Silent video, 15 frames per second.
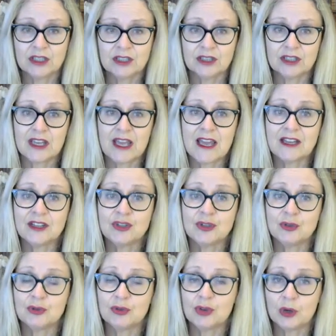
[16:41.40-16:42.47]
uh,
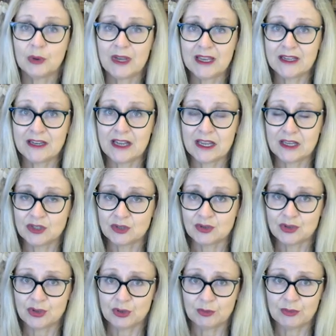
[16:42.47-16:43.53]
can you go ahead and
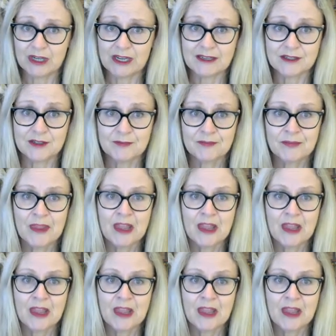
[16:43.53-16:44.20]
terminate.